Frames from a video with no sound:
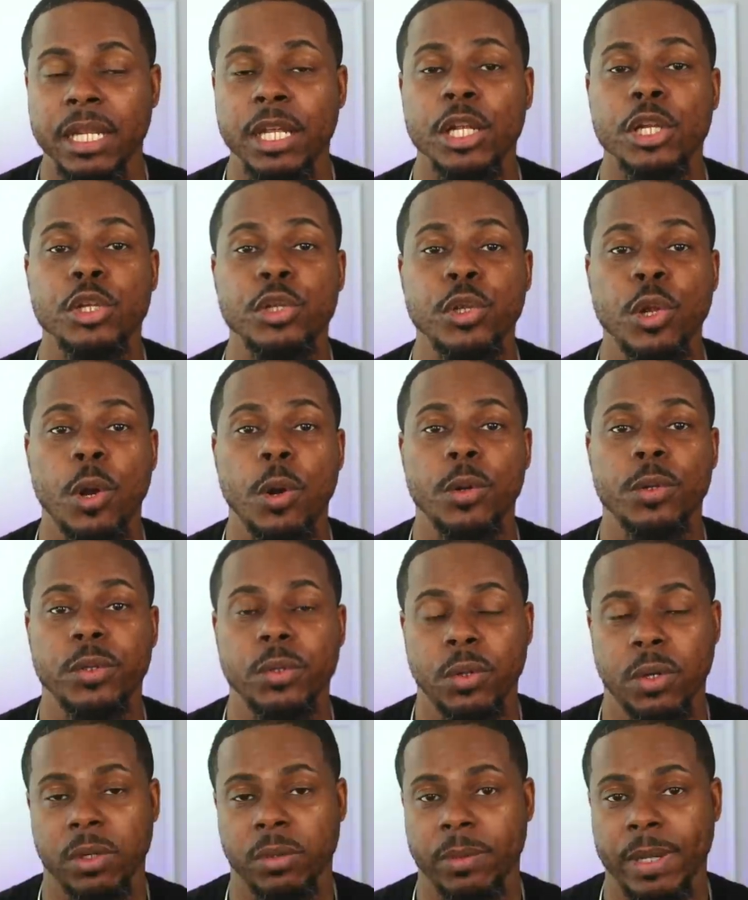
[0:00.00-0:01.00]
Know
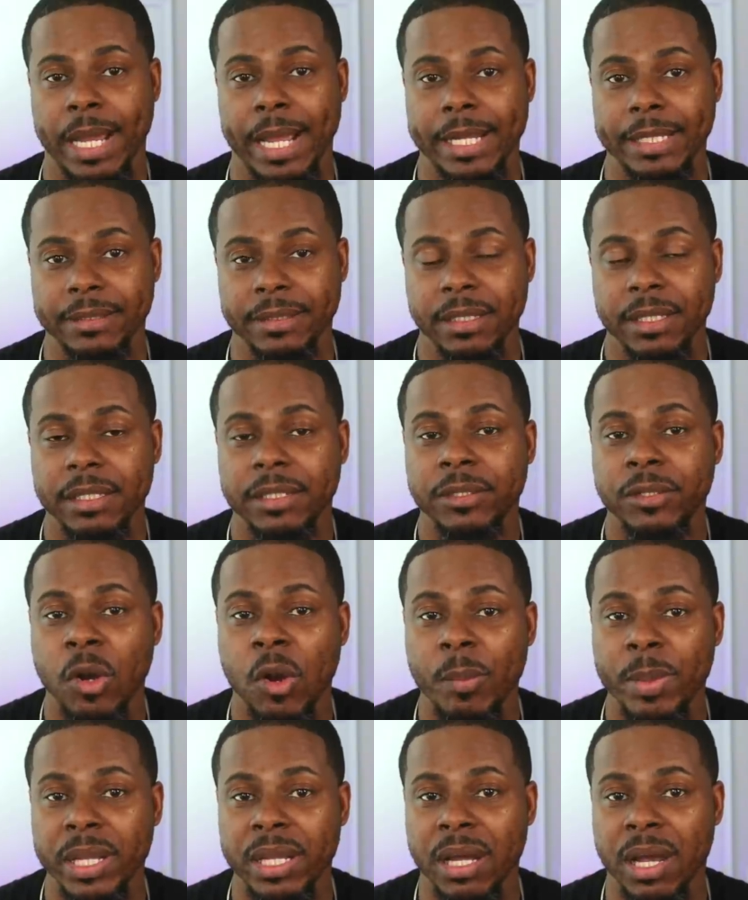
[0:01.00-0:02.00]
your rights. Don't
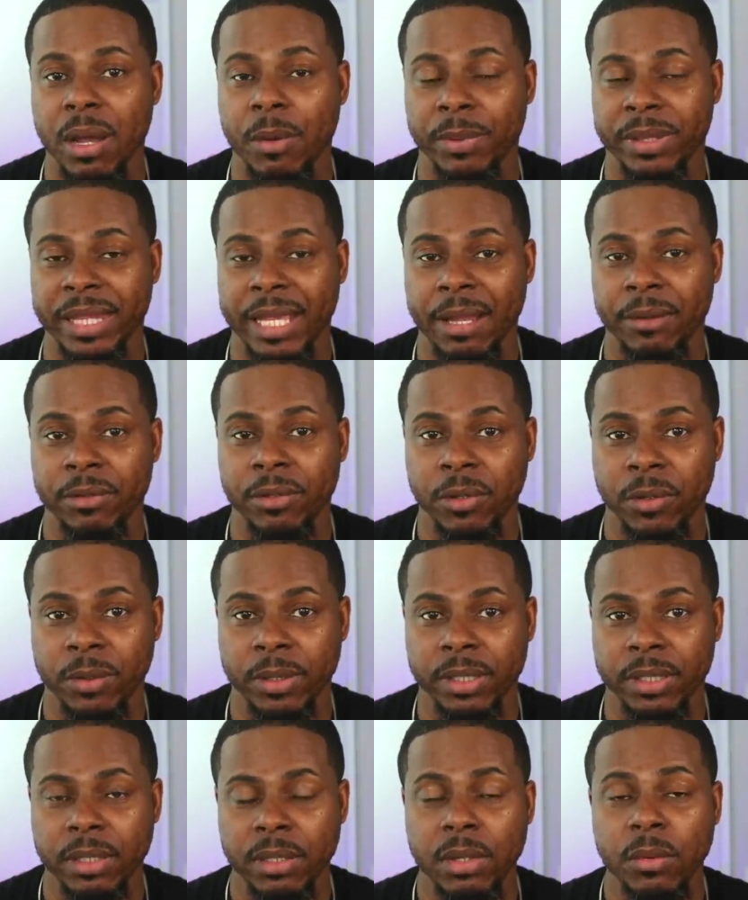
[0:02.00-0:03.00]
be caught without knowing.
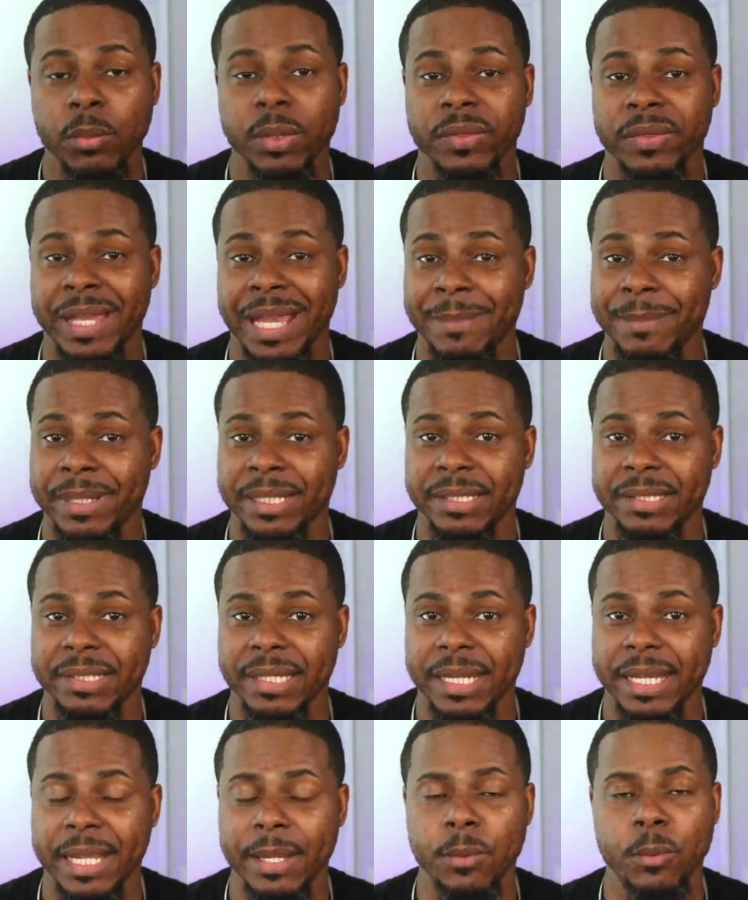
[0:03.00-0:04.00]
With that being
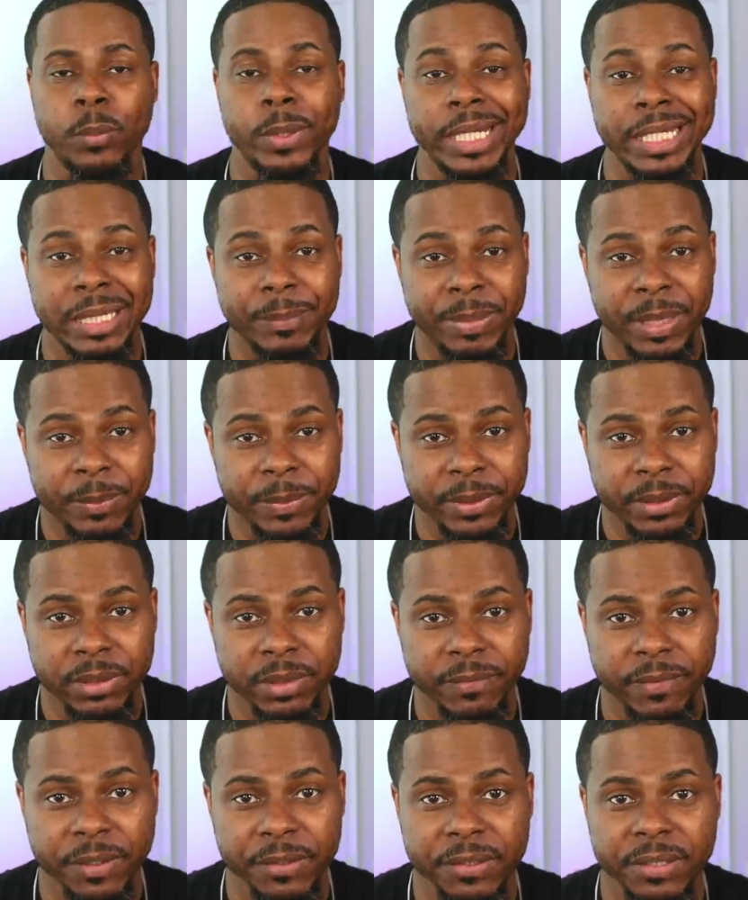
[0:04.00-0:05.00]
said, we the People
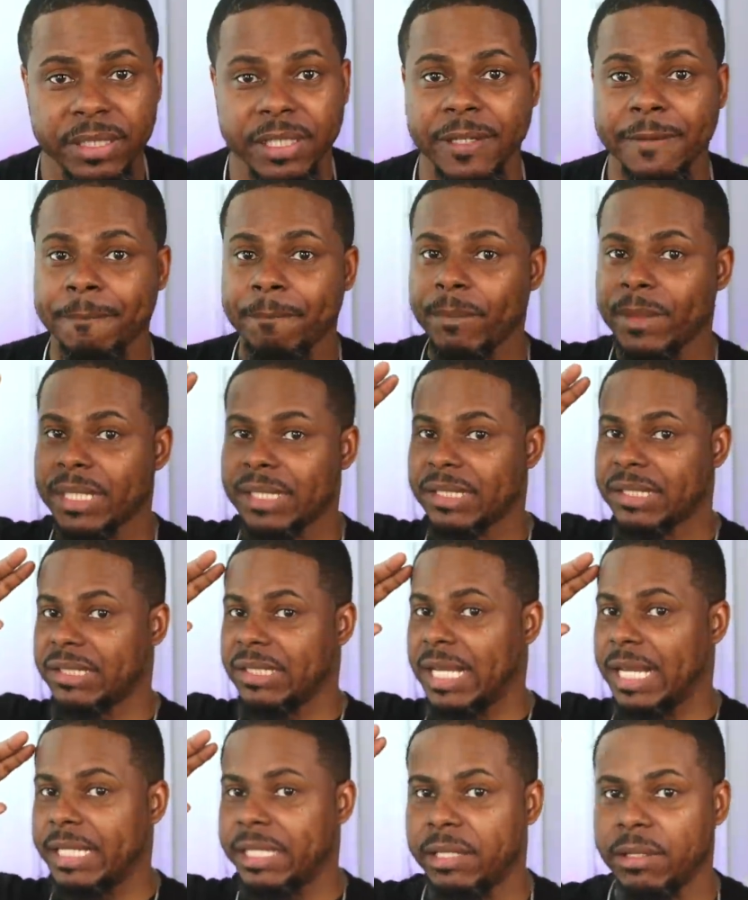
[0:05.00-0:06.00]
University
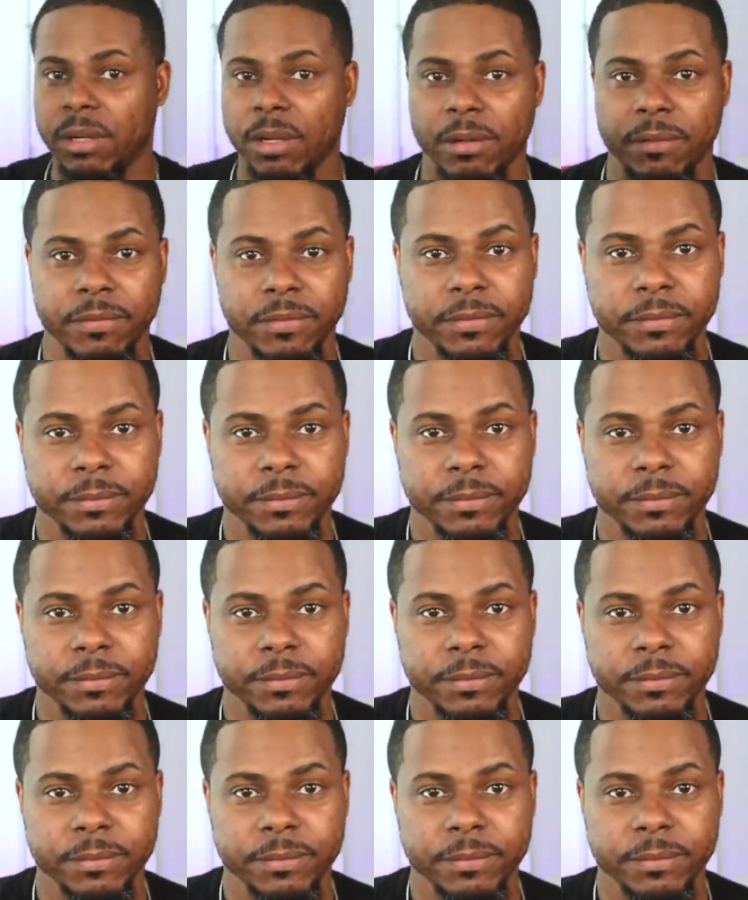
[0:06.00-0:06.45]
signing off.